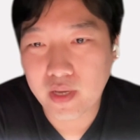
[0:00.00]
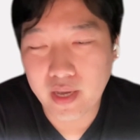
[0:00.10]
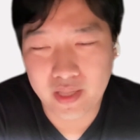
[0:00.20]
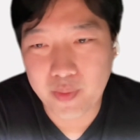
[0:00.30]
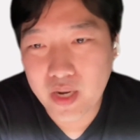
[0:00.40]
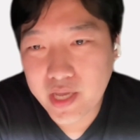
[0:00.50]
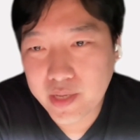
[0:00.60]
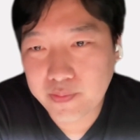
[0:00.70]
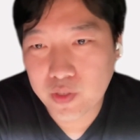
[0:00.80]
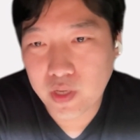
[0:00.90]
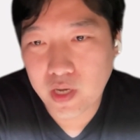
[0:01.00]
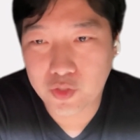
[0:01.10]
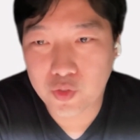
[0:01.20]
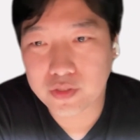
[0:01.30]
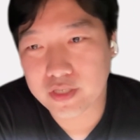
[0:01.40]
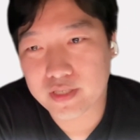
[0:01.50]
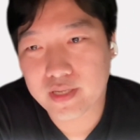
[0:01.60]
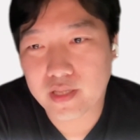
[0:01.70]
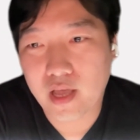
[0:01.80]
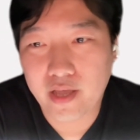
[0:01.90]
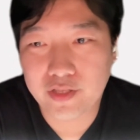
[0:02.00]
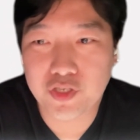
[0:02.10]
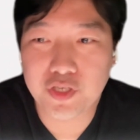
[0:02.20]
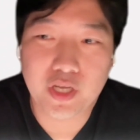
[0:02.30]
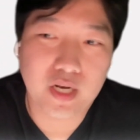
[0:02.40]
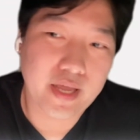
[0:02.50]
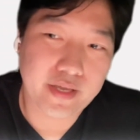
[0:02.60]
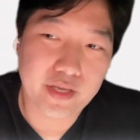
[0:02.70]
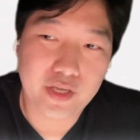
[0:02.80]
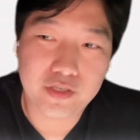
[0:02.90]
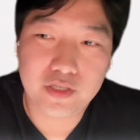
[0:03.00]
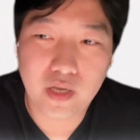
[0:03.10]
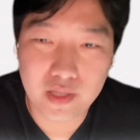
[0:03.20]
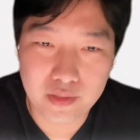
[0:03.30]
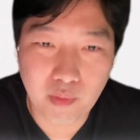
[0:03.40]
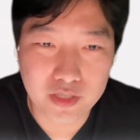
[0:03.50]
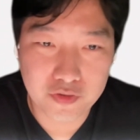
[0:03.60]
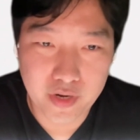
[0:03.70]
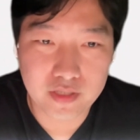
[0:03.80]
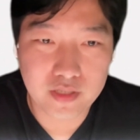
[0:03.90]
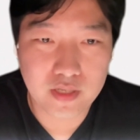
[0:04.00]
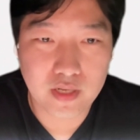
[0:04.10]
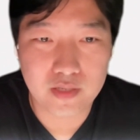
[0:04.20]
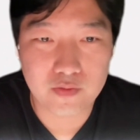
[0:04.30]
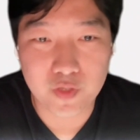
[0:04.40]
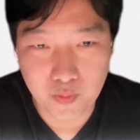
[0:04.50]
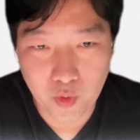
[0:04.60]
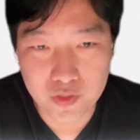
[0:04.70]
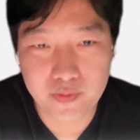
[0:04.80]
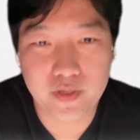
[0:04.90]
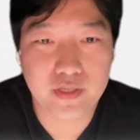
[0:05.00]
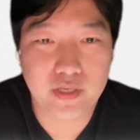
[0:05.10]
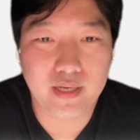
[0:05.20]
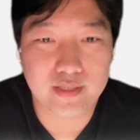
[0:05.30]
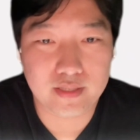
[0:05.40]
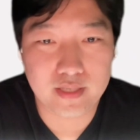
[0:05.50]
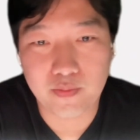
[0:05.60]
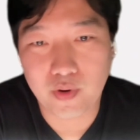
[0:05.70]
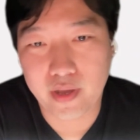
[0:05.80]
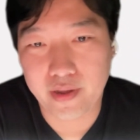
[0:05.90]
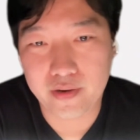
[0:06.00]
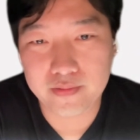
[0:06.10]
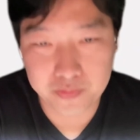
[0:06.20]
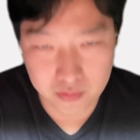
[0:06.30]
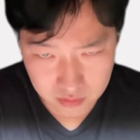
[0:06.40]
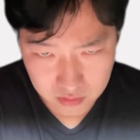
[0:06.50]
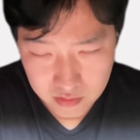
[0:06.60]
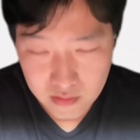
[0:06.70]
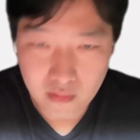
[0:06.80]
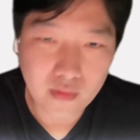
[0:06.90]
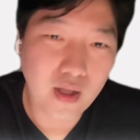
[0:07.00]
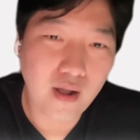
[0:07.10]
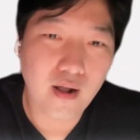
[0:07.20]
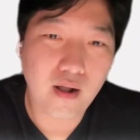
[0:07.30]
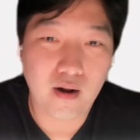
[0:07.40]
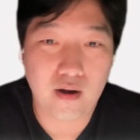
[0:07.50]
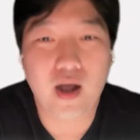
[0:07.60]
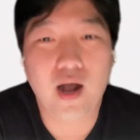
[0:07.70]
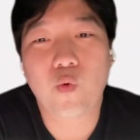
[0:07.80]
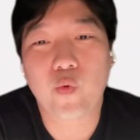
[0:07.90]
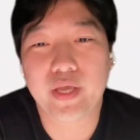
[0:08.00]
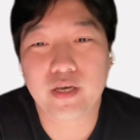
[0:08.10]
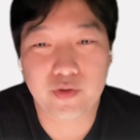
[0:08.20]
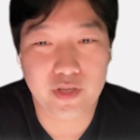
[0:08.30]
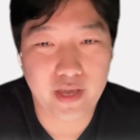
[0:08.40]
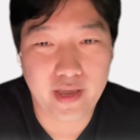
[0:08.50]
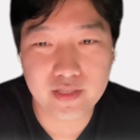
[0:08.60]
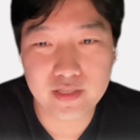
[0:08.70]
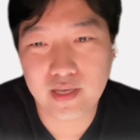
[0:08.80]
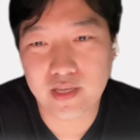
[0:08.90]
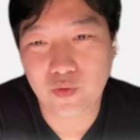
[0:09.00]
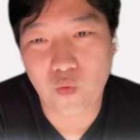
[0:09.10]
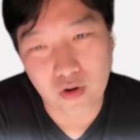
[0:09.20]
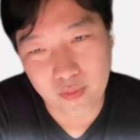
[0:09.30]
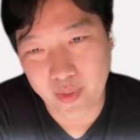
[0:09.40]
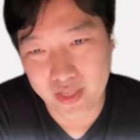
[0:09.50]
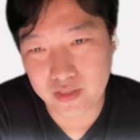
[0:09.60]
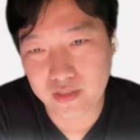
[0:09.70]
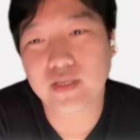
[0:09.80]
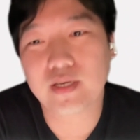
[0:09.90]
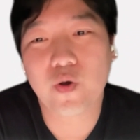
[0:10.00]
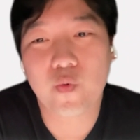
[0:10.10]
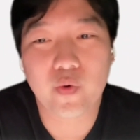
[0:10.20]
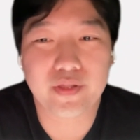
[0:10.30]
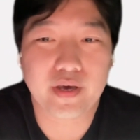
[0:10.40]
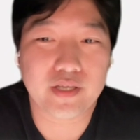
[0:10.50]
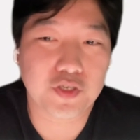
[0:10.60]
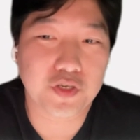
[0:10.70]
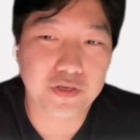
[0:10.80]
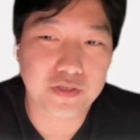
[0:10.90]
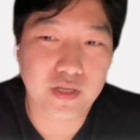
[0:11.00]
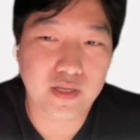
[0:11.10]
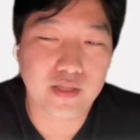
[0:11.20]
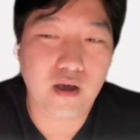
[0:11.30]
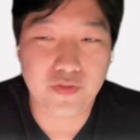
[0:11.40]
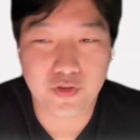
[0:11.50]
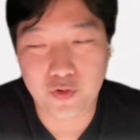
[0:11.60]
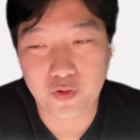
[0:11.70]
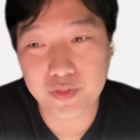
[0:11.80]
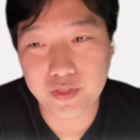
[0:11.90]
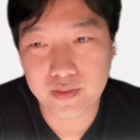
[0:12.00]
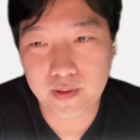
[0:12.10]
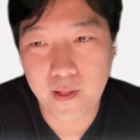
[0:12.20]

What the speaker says: And I believe I do understand engineering language, and my strengths and responsibility as a team player are how we communicate and work better with the engineers and other groups.